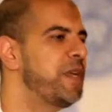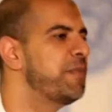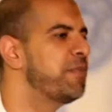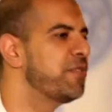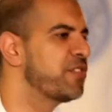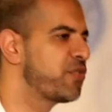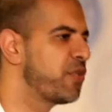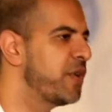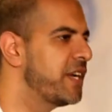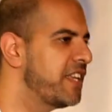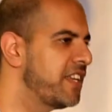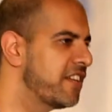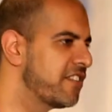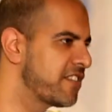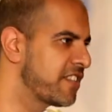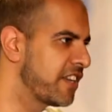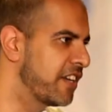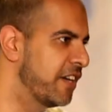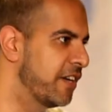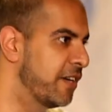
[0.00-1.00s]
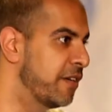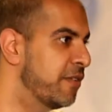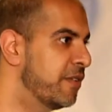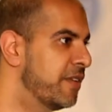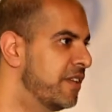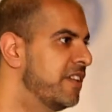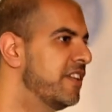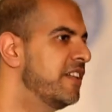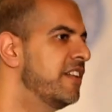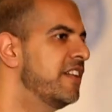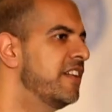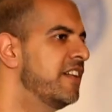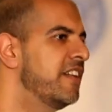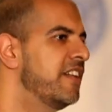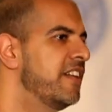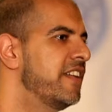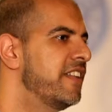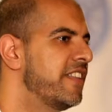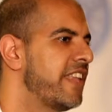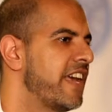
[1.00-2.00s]
people 20 years ago
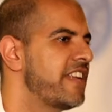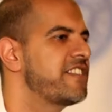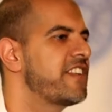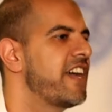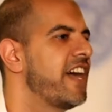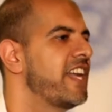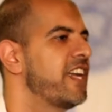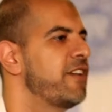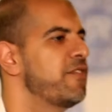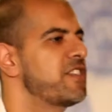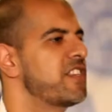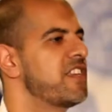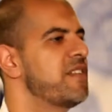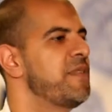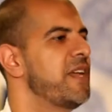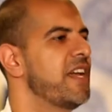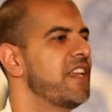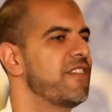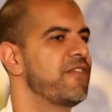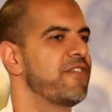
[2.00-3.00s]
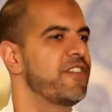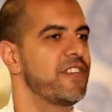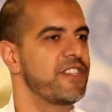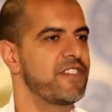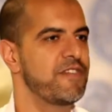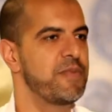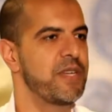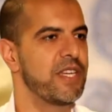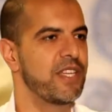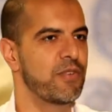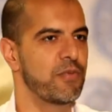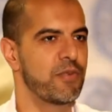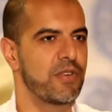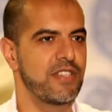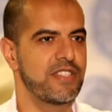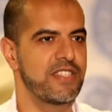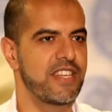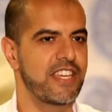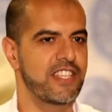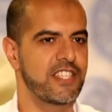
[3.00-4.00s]
that China was going to be on the verge of being the
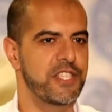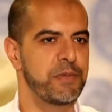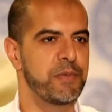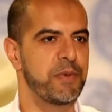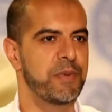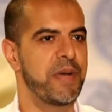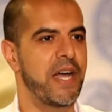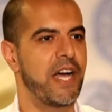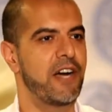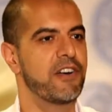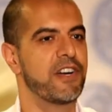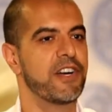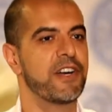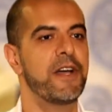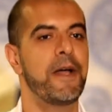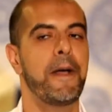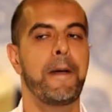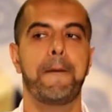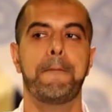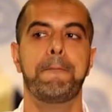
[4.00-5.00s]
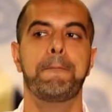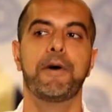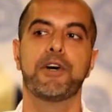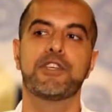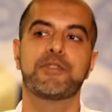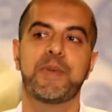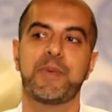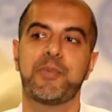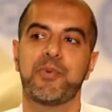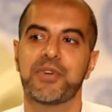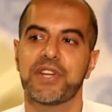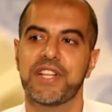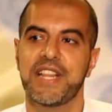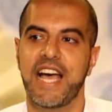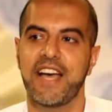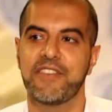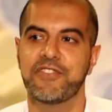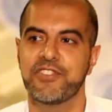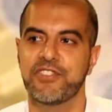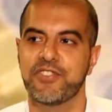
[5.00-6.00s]
world's next superpower, most people would have
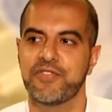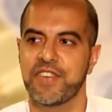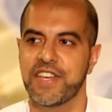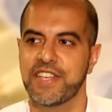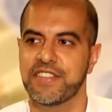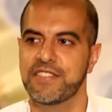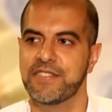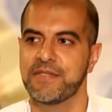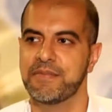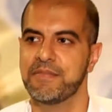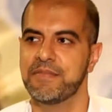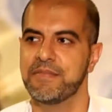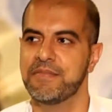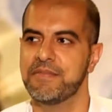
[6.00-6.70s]
laughed in your face.